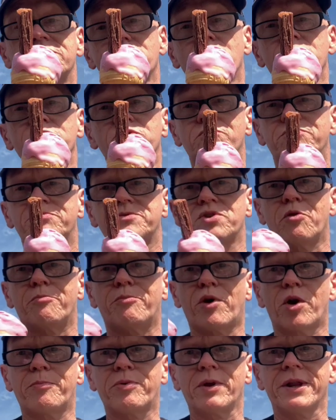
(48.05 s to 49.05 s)
also sort of
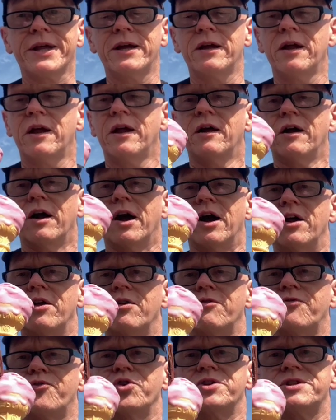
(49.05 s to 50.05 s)
purpley
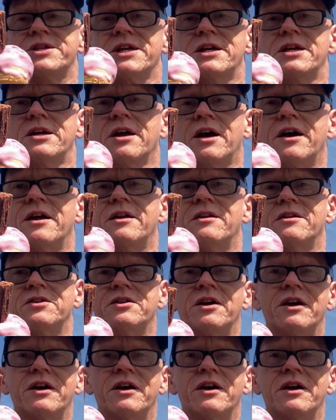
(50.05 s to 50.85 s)
and fruity, and